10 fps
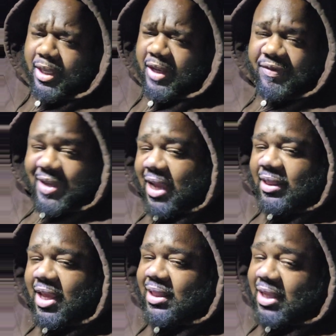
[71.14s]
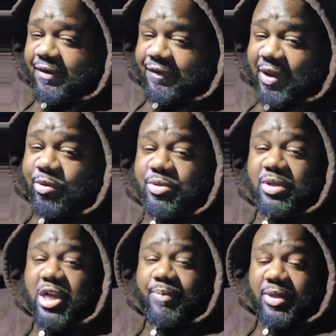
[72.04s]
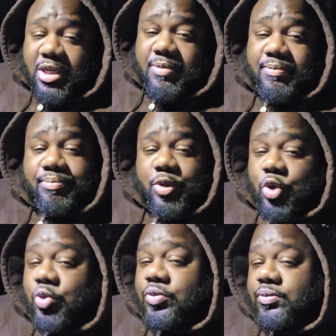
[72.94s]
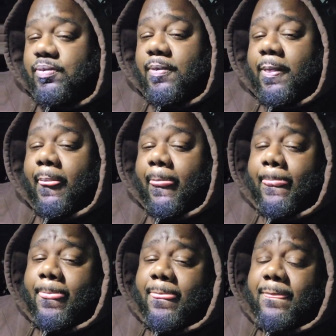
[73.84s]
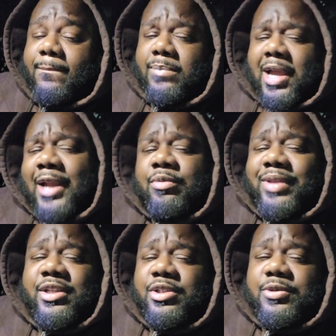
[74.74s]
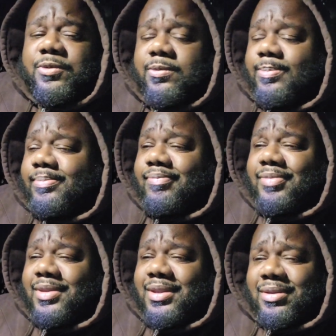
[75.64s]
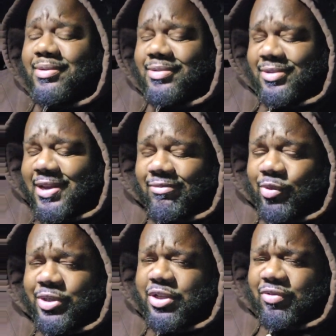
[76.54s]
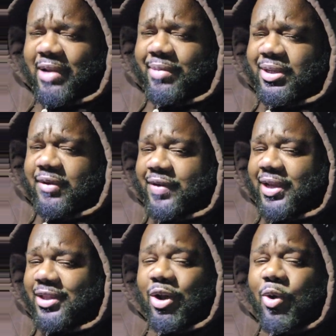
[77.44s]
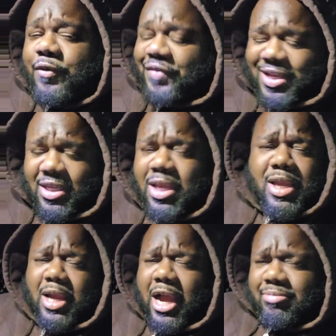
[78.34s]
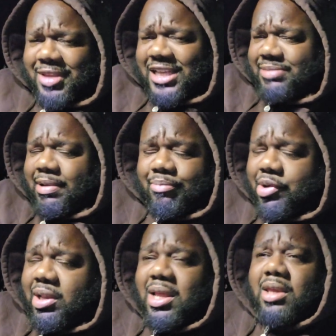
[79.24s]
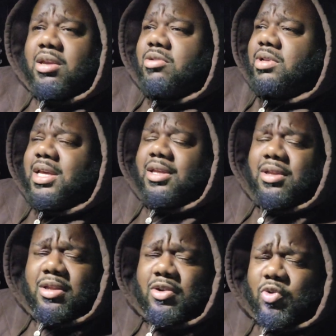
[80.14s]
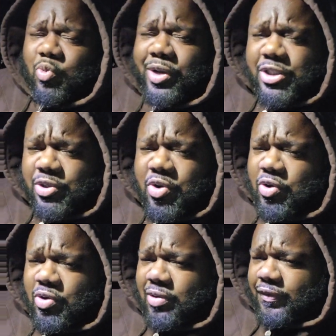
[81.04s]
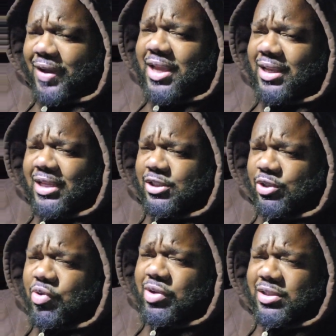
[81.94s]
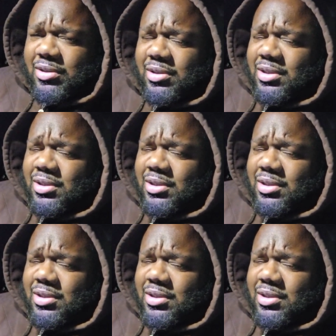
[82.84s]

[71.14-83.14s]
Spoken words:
if y'all think that fight was on the up and up, cool. I don't think so. Something wasn't right about that fight. The whole fight, I'm texting my boy like, yo, like, when is Shawn going to fight? Like, Shawn is,